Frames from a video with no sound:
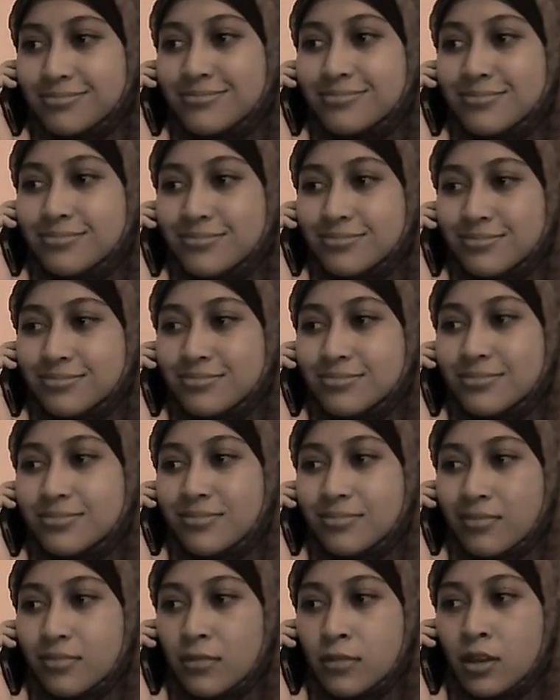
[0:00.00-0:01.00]
thing.
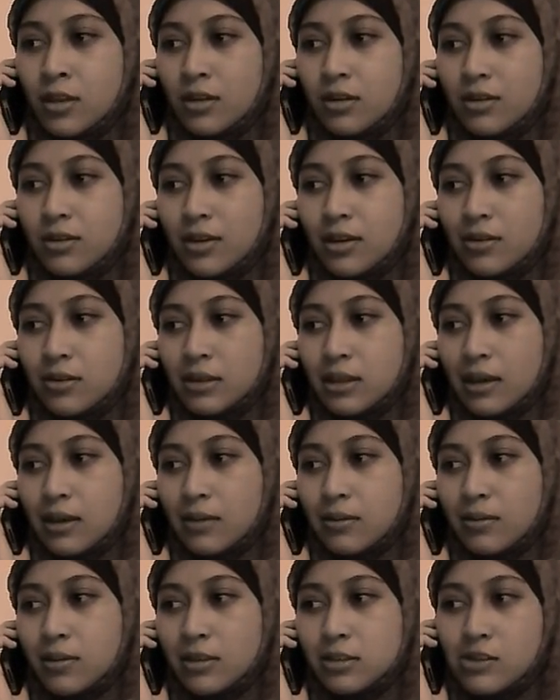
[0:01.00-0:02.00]
Yeah,
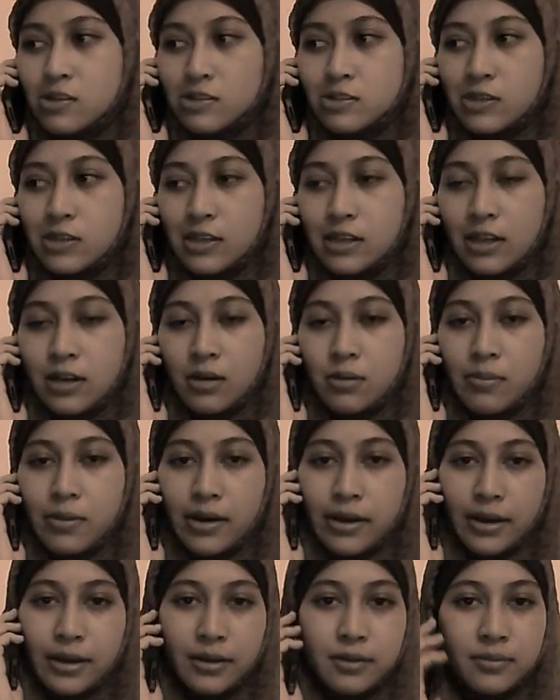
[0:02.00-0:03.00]
okay, talk to you later,
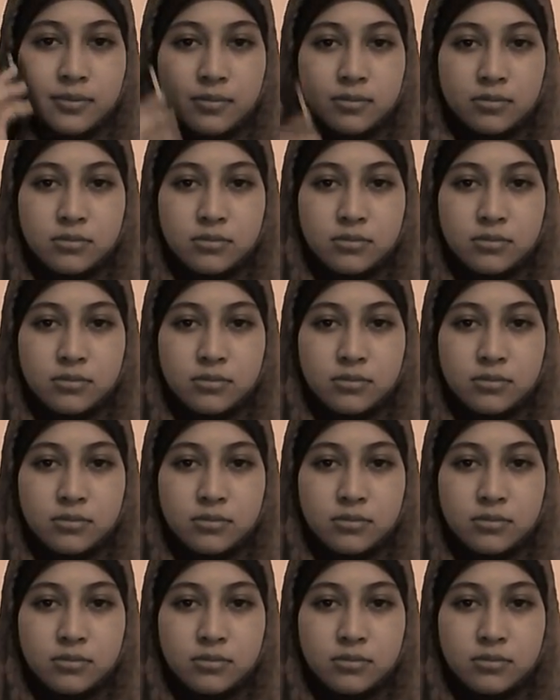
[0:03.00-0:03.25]
bye.